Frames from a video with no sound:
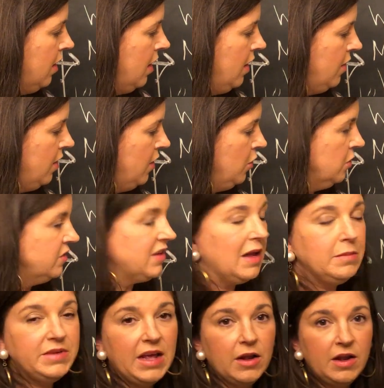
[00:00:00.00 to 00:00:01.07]
and then you'll
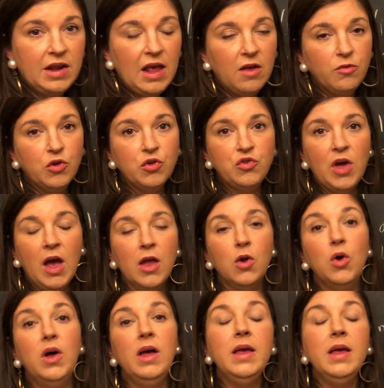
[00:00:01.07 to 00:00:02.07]
skip down and have your title.